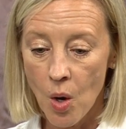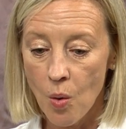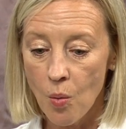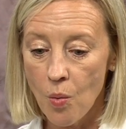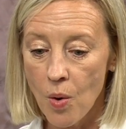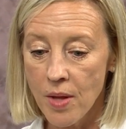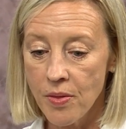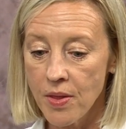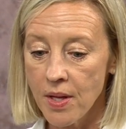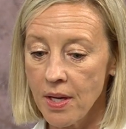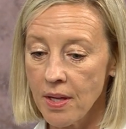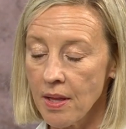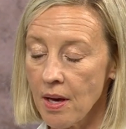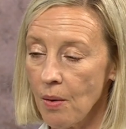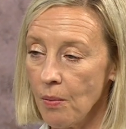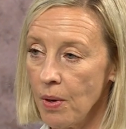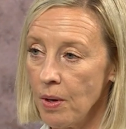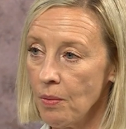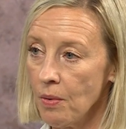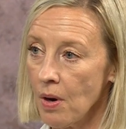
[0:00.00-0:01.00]
One thing that
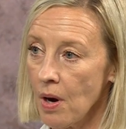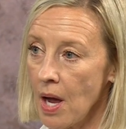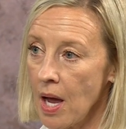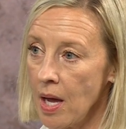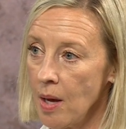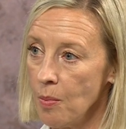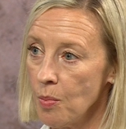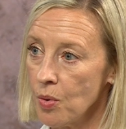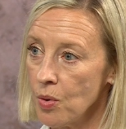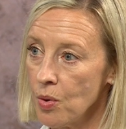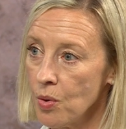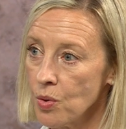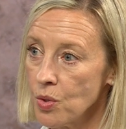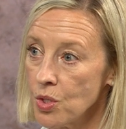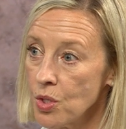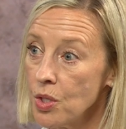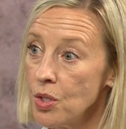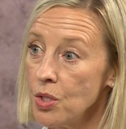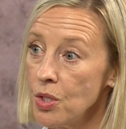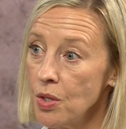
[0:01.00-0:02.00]
we were able
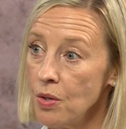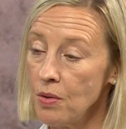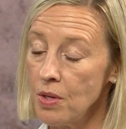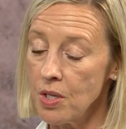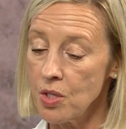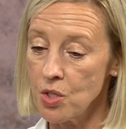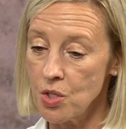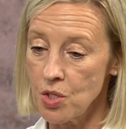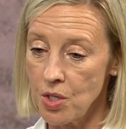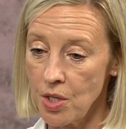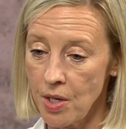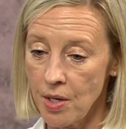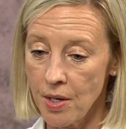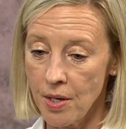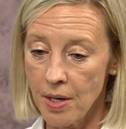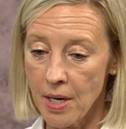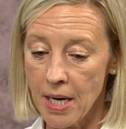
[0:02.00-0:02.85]
to do this year,